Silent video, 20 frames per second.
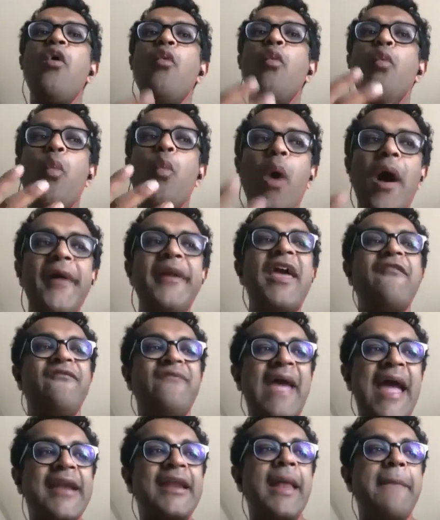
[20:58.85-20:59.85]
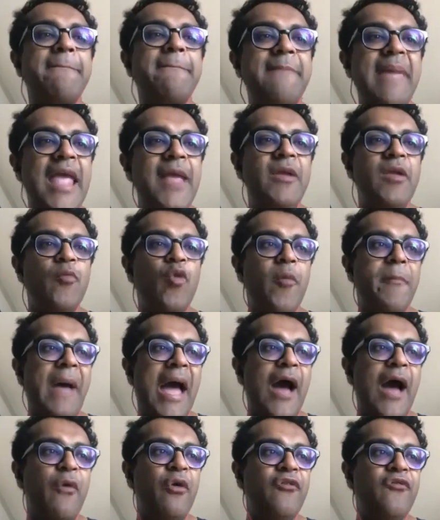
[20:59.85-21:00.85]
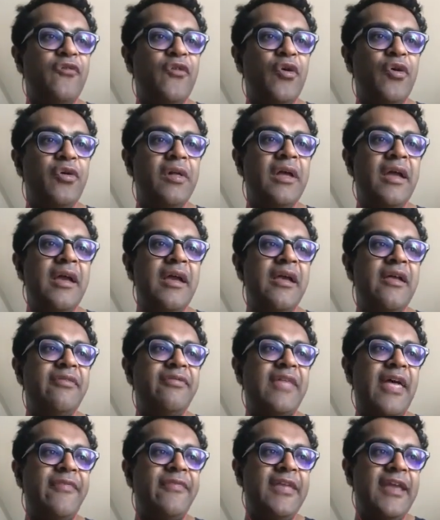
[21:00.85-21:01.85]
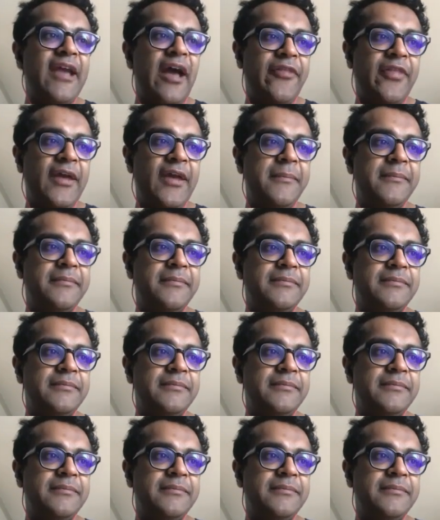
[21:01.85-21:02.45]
one effect may be more powerful than the other.